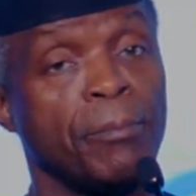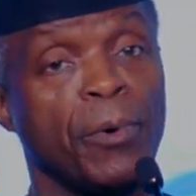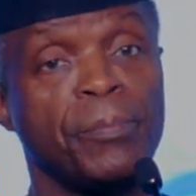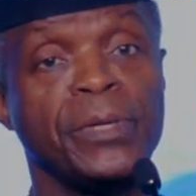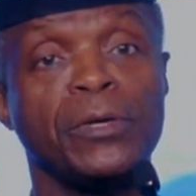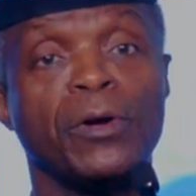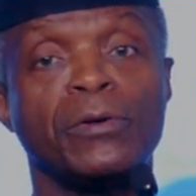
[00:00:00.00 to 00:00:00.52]

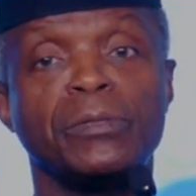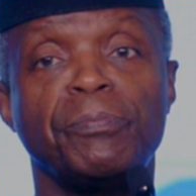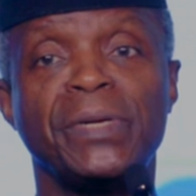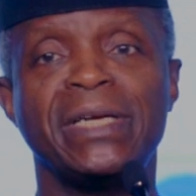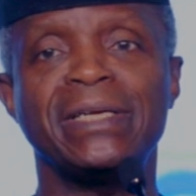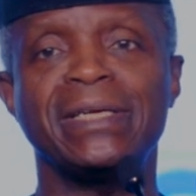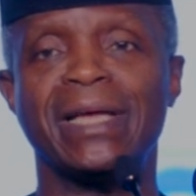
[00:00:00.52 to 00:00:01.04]
But beyond
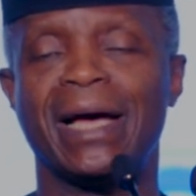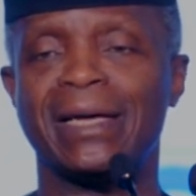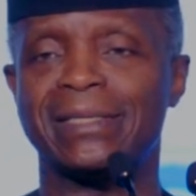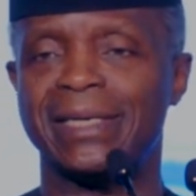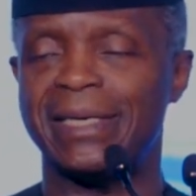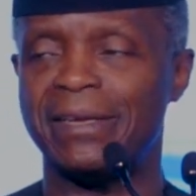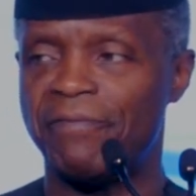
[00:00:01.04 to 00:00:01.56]
being
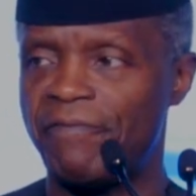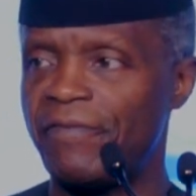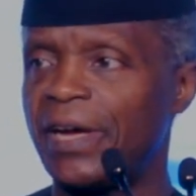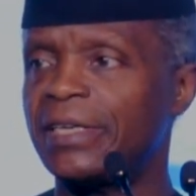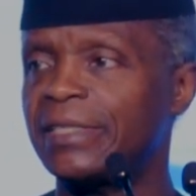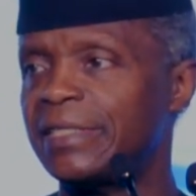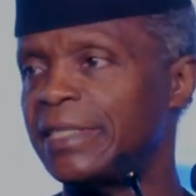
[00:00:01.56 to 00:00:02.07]
an
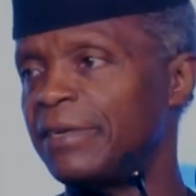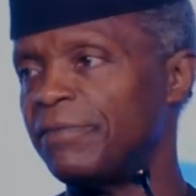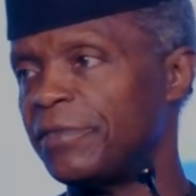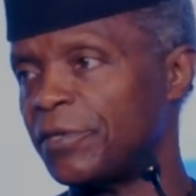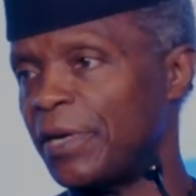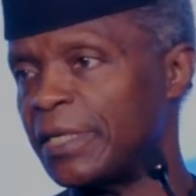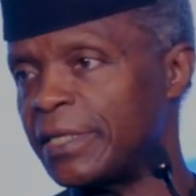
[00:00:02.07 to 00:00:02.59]

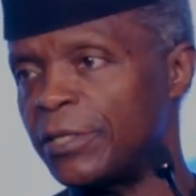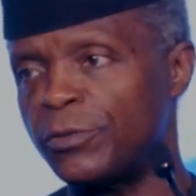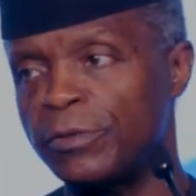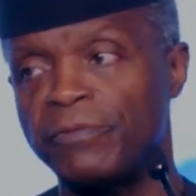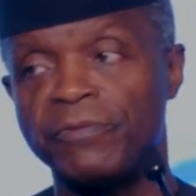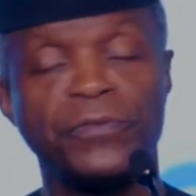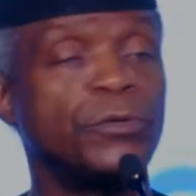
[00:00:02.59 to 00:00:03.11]
effective
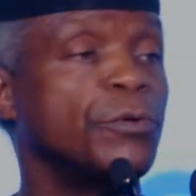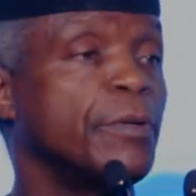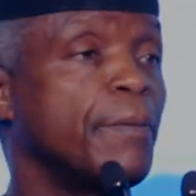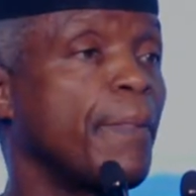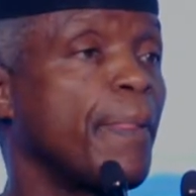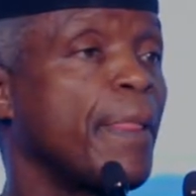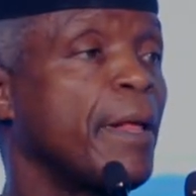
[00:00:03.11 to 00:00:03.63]
transition fuel,